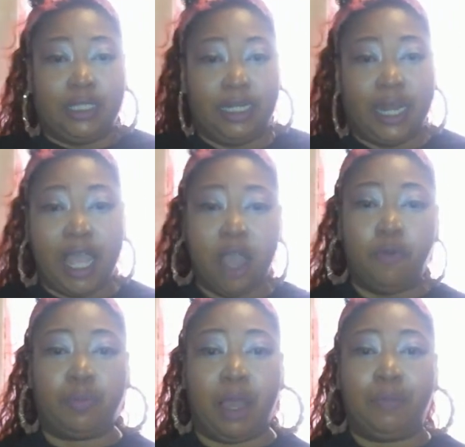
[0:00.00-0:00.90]
now with
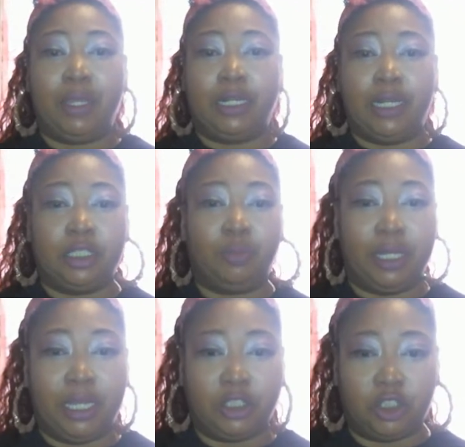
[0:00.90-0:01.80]
my Pink Ladies
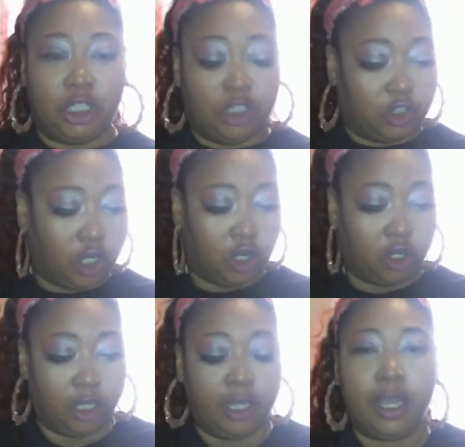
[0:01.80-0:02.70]
Pledge t-shirt
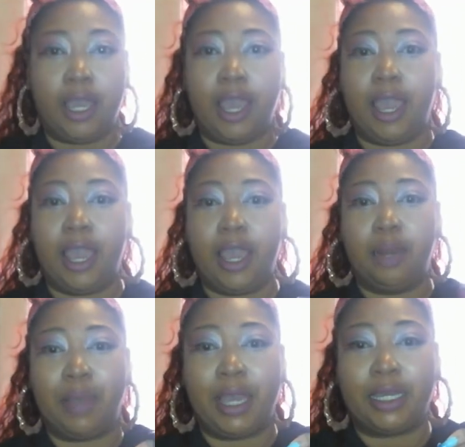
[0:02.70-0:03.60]
and
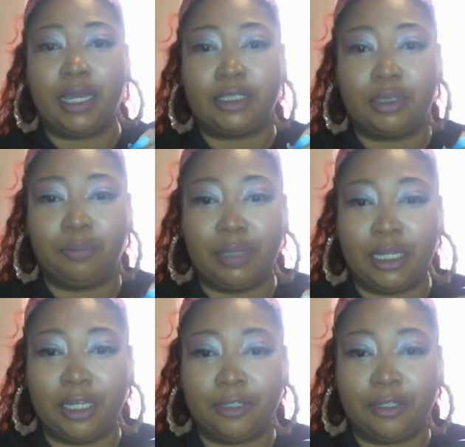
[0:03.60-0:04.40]
my custom mug.